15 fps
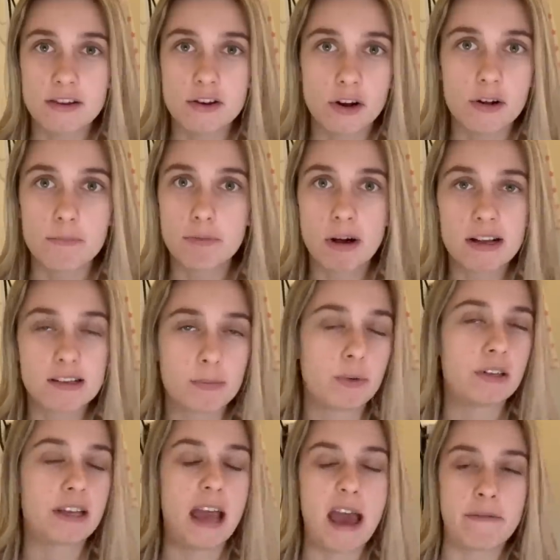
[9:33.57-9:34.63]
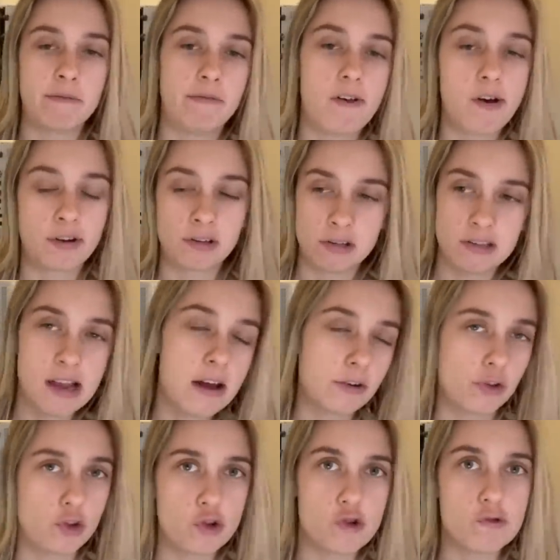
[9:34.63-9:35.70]
you know, Brighton want to get Evan Ferguson down on
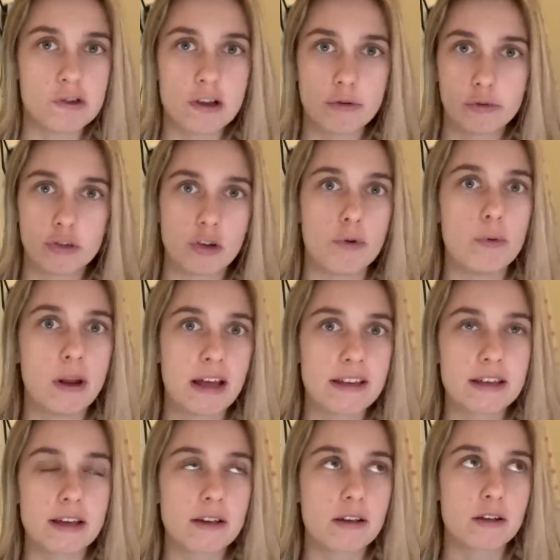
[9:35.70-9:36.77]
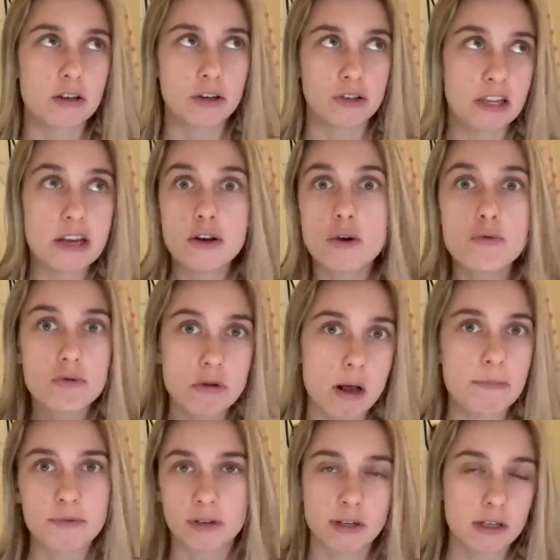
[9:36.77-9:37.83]
a new deal. So, like, because they know
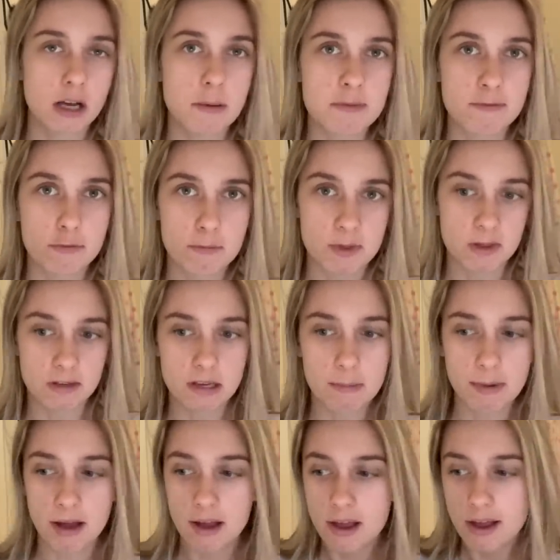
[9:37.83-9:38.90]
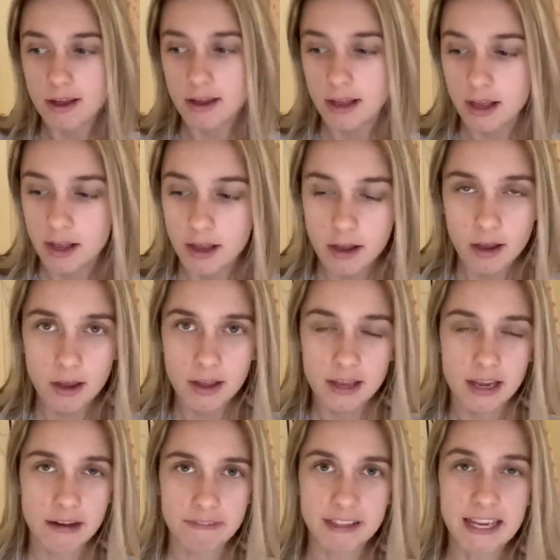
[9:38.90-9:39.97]
clubs are going to come in for him in the summer.
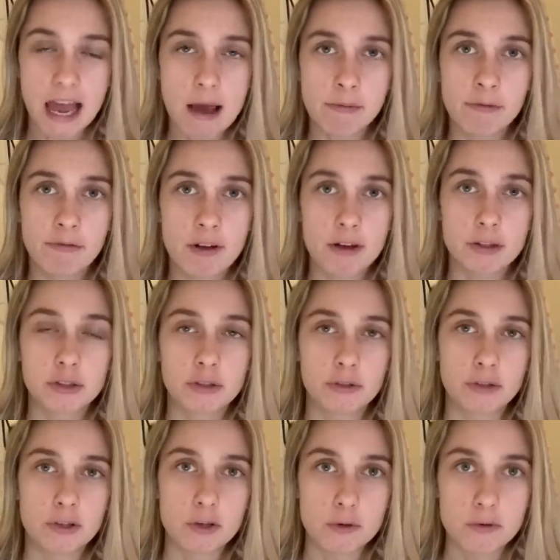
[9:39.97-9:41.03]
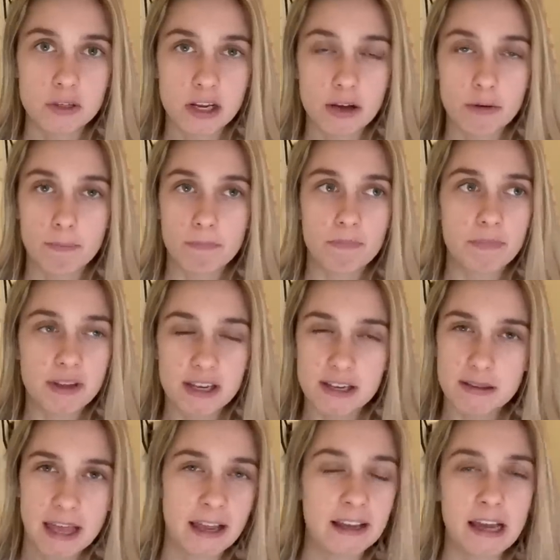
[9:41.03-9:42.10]
If they get Evan Ferguson on the new deal,
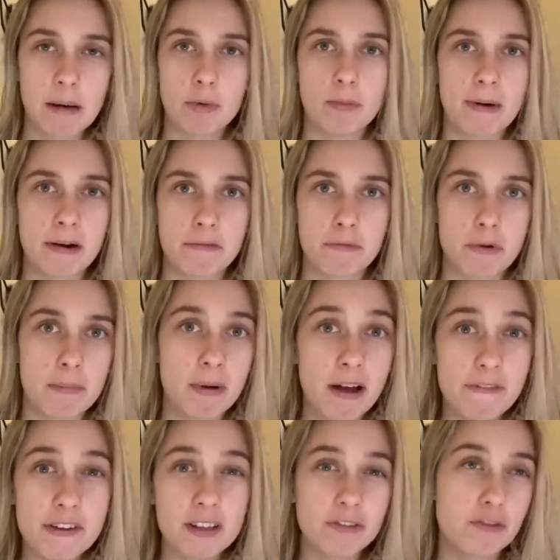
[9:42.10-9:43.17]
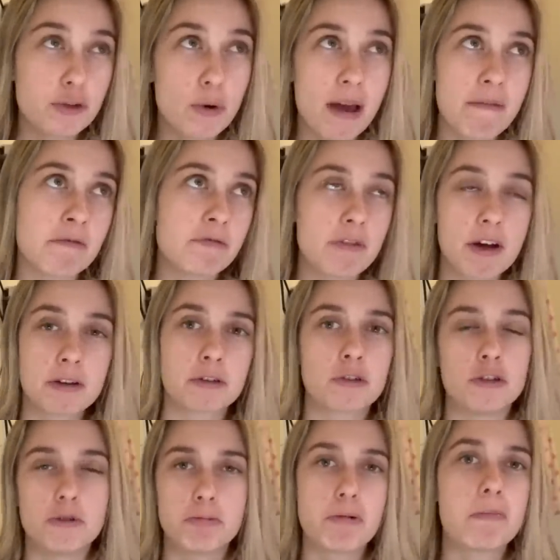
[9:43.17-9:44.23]
they can get more money for him. I think if you're Evan Ferguson,
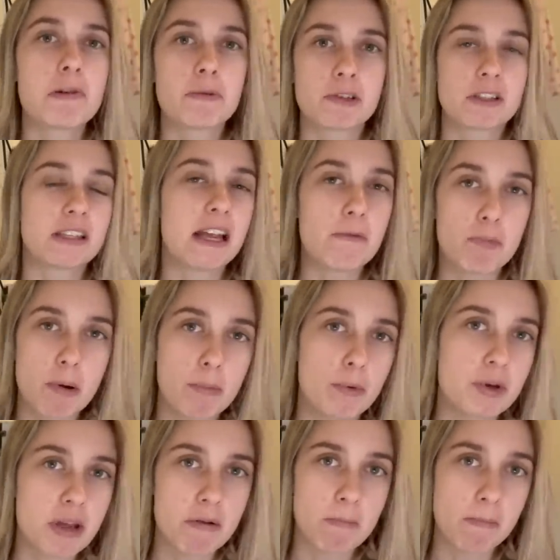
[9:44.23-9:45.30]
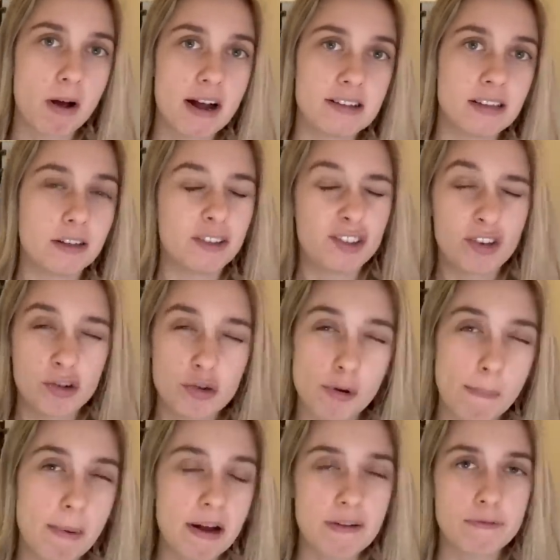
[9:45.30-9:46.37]
you probably want to stay one more year at Brighton because this is your
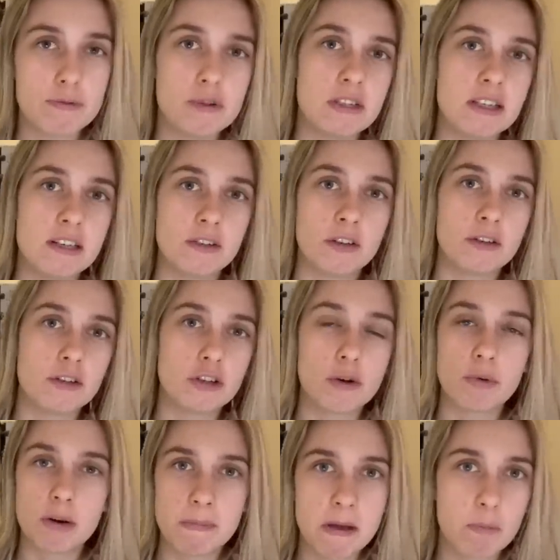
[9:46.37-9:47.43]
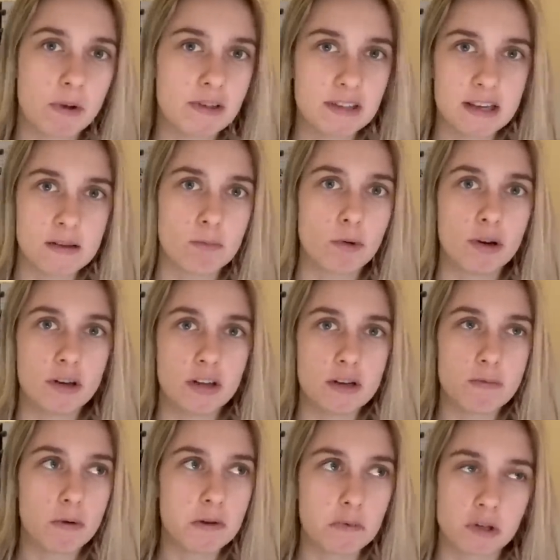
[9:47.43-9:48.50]
breakthrough season. You don't want to be a one-season wonder. You
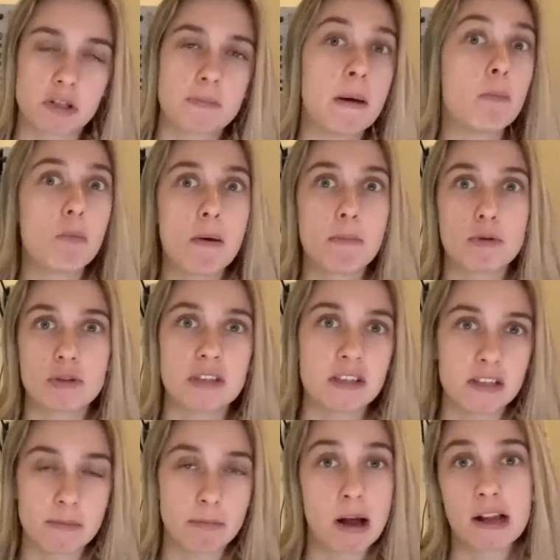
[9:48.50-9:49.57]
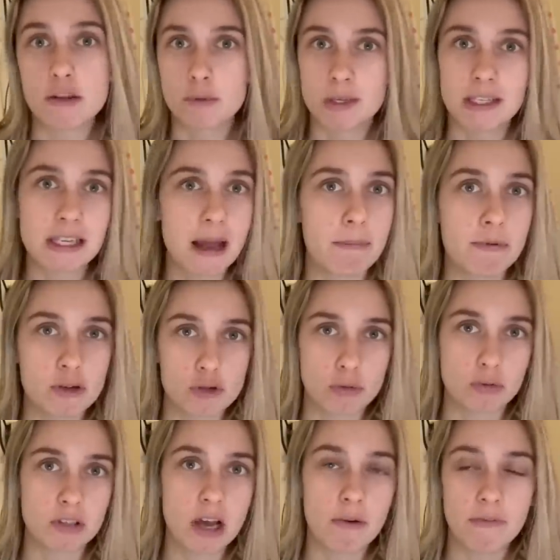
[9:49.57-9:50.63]
probably want to spend one more season at Brighton to establish
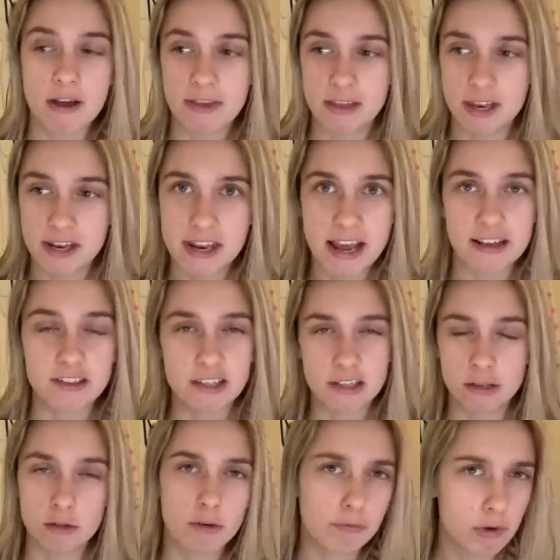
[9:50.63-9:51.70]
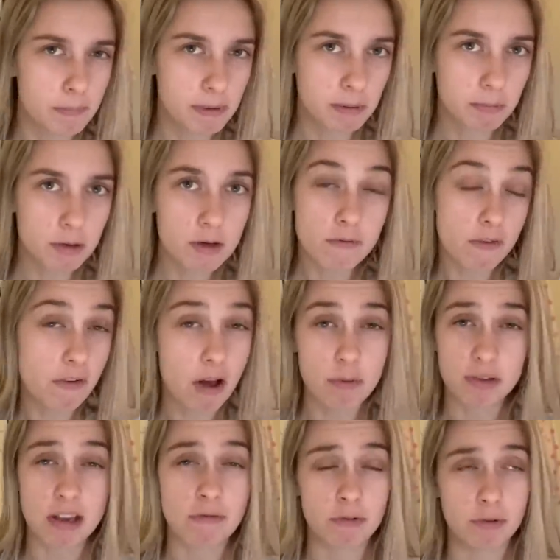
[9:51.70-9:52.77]
yourself and then next season look for a big move. If I
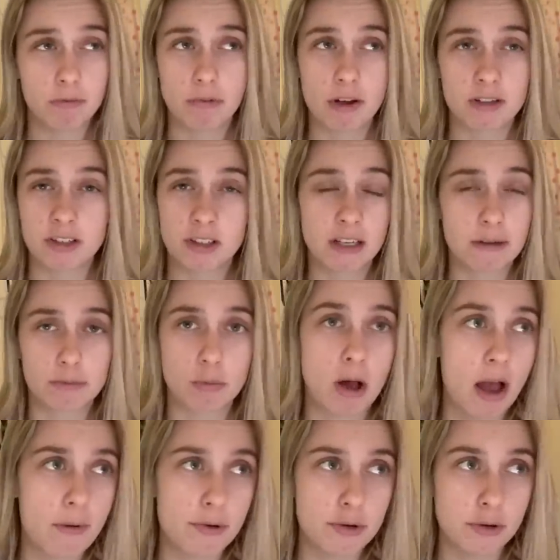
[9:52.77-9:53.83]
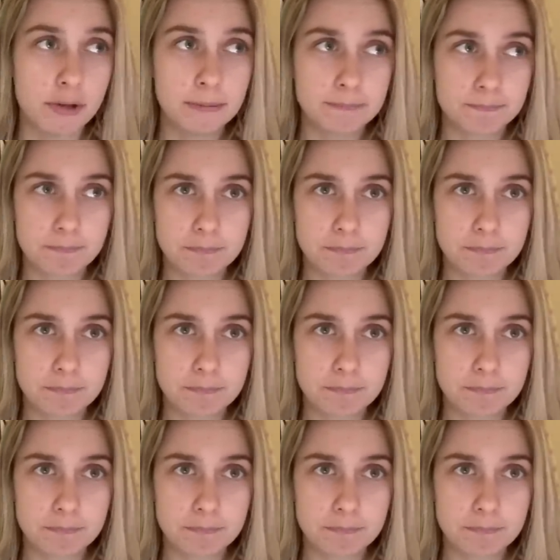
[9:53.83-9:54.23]
was Evan Ferguson, that's what I would do.